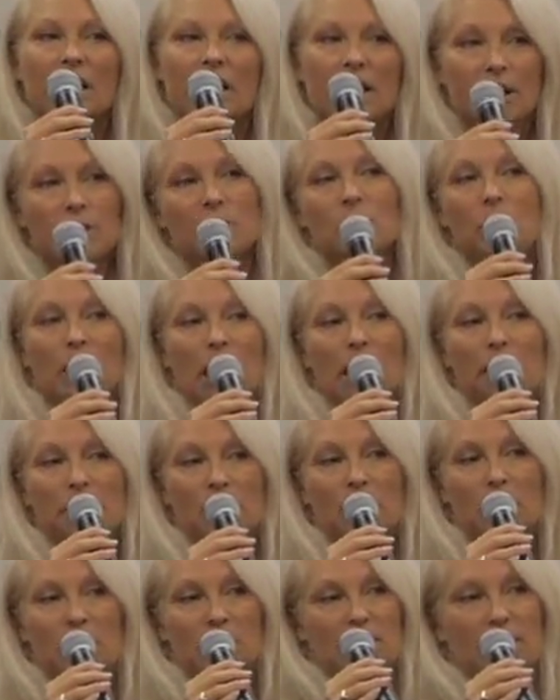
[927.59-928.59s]
here's what I've
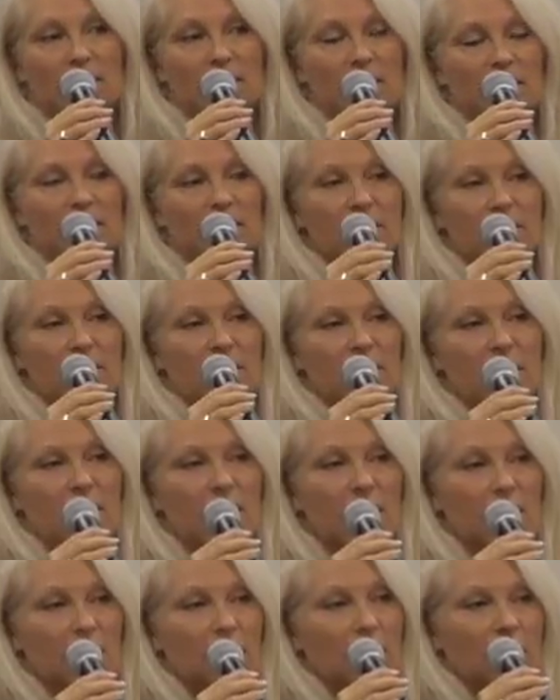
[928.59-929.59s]
noticed
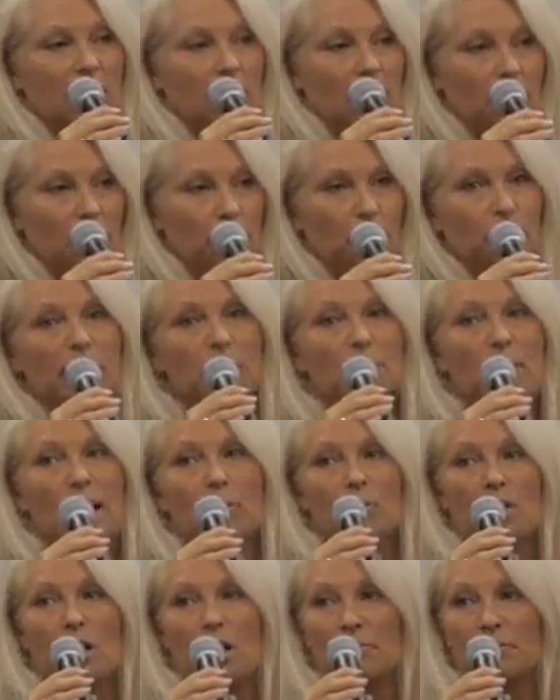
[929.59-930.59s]
in 3
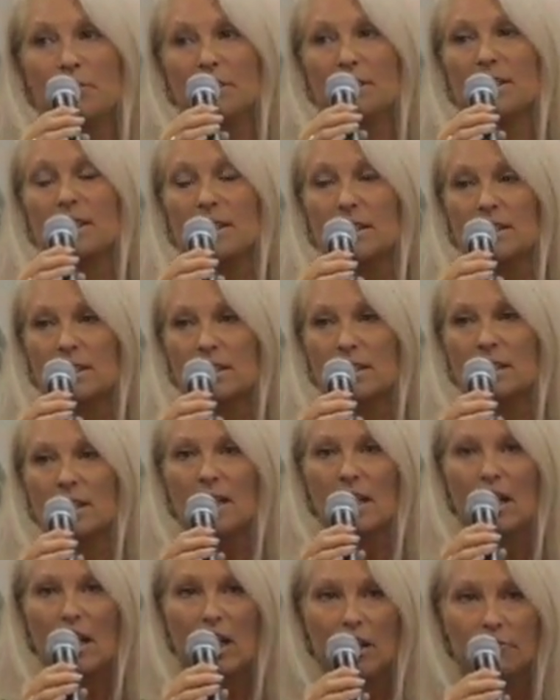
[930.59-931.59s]
WOW conferences.
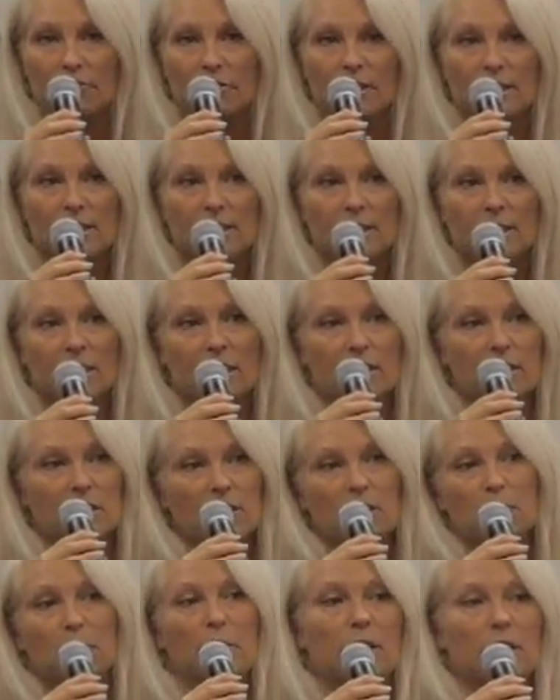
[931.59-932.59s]
Every single
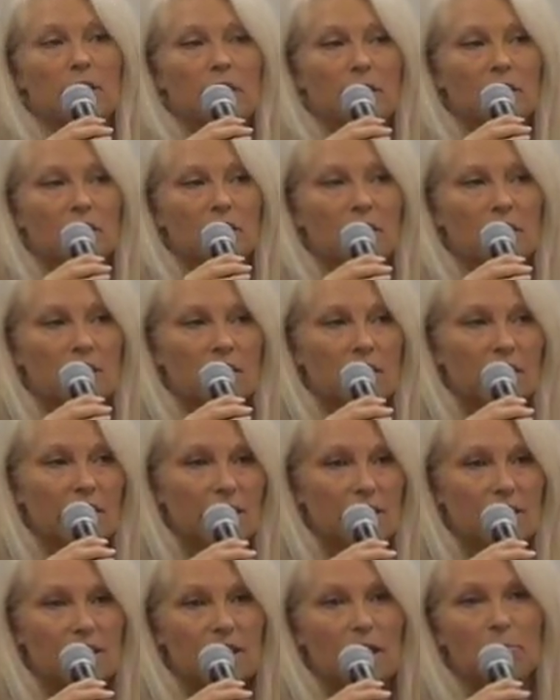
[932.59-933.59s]
speaker
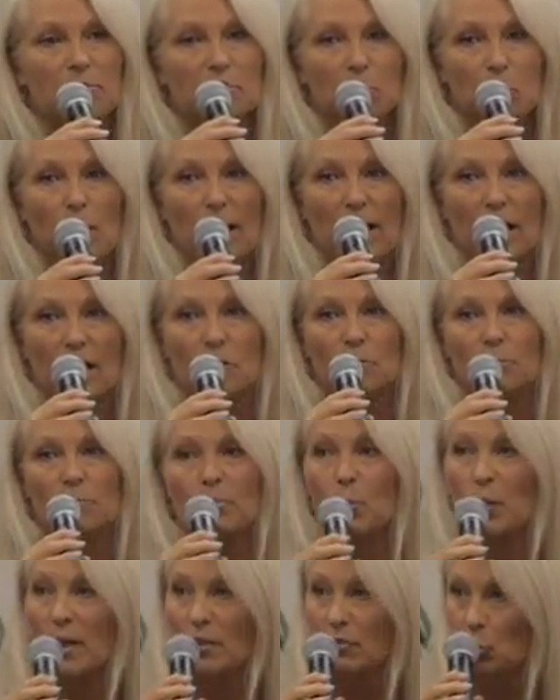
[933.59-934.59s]
that has come to WOW,
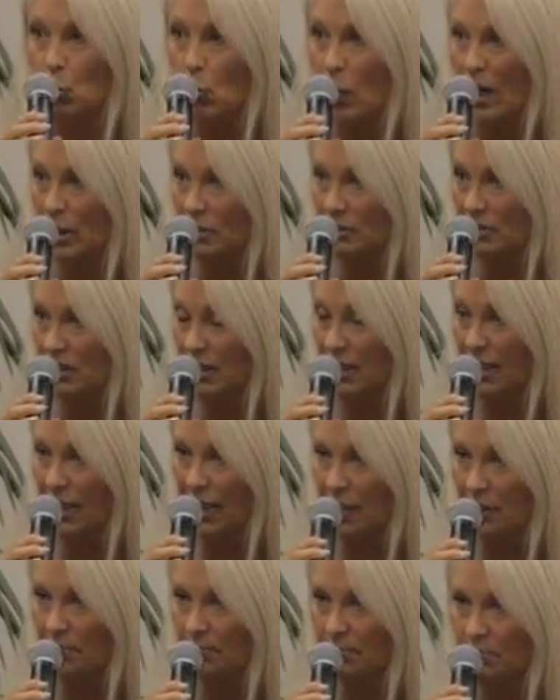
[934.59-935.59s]
we have 12
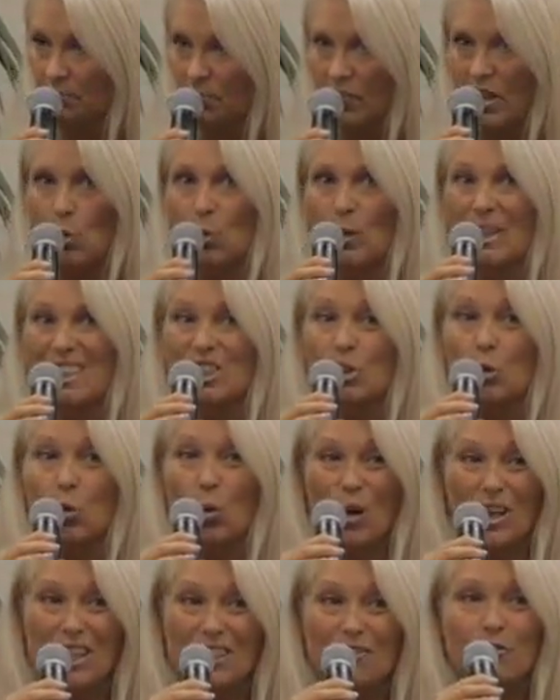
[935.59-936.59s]
today. We had
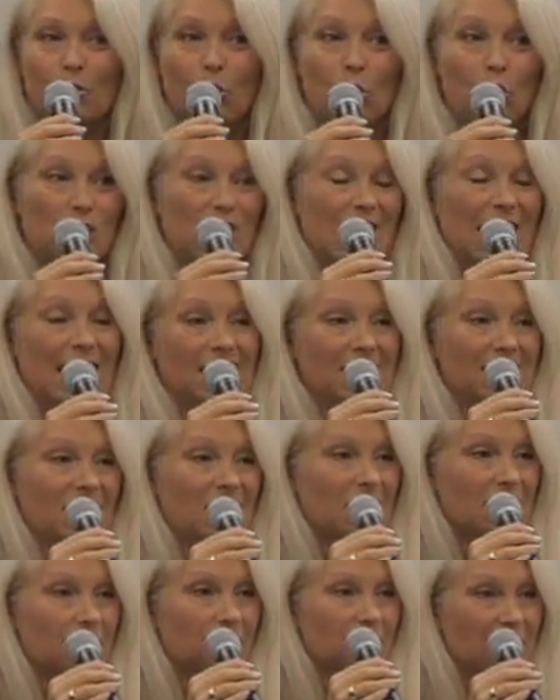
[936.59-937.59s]
24 last
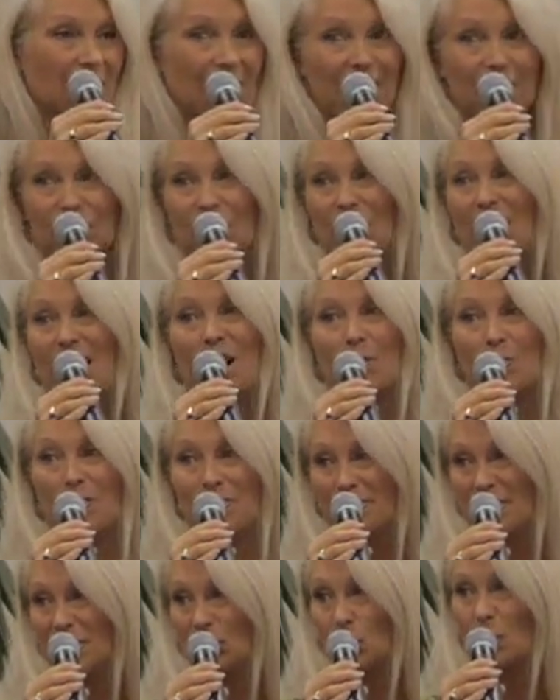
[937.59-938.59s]
time. I don't know how
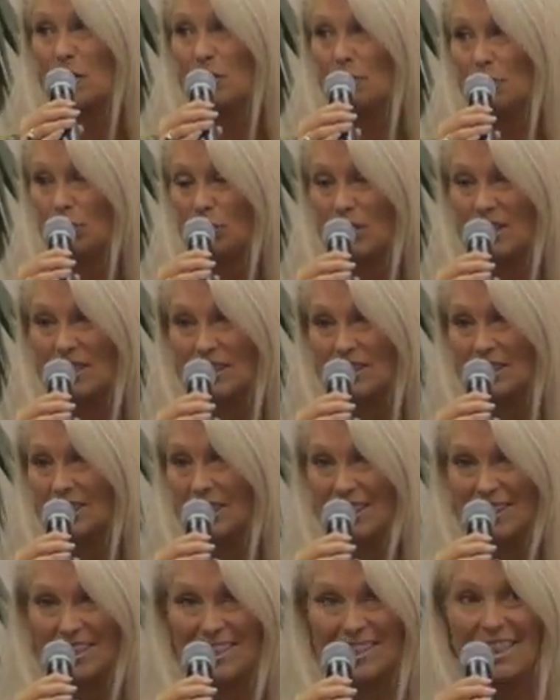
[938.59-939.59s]
we fit 24
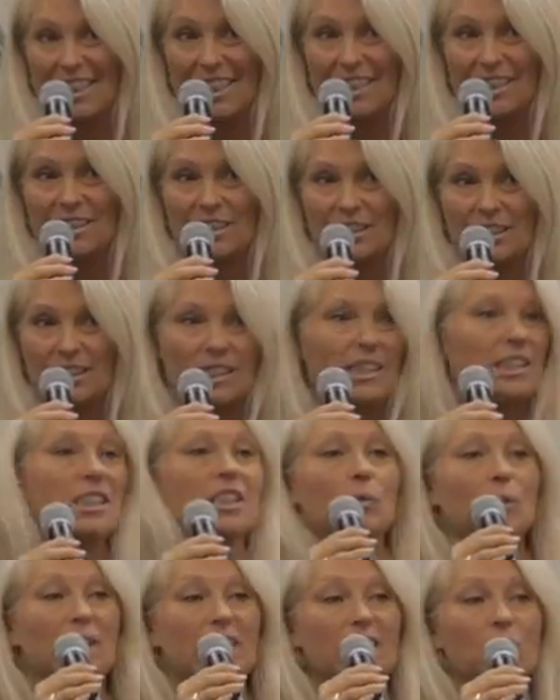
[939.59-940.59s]
in a day.
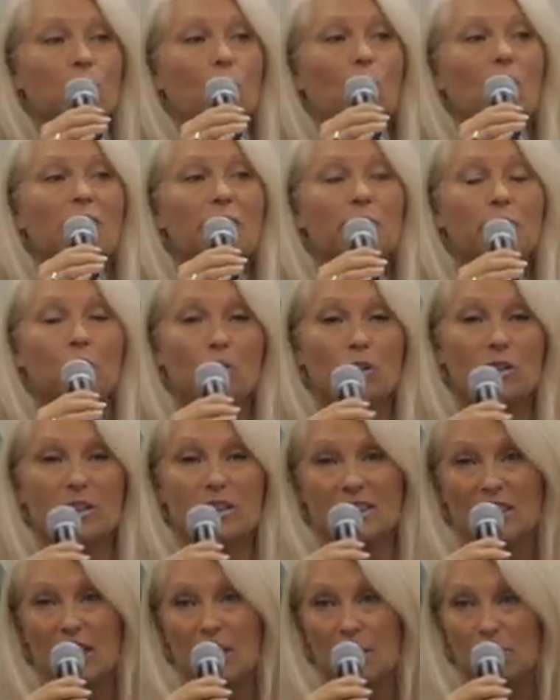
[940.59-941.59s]
We had 24
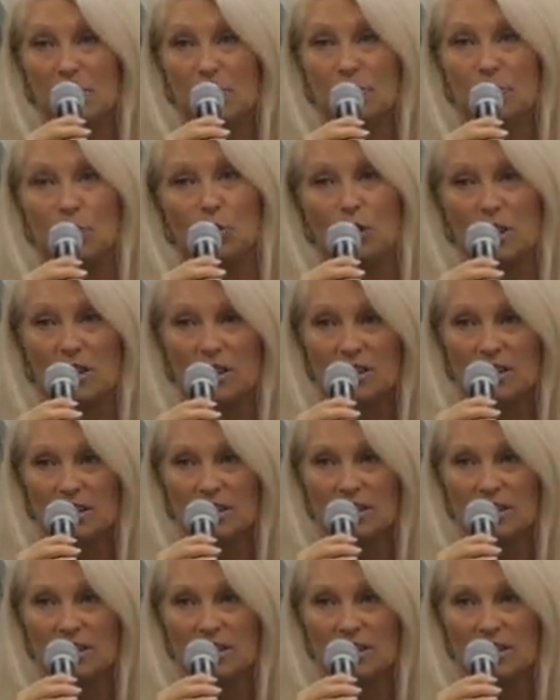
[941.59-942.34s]
the time before.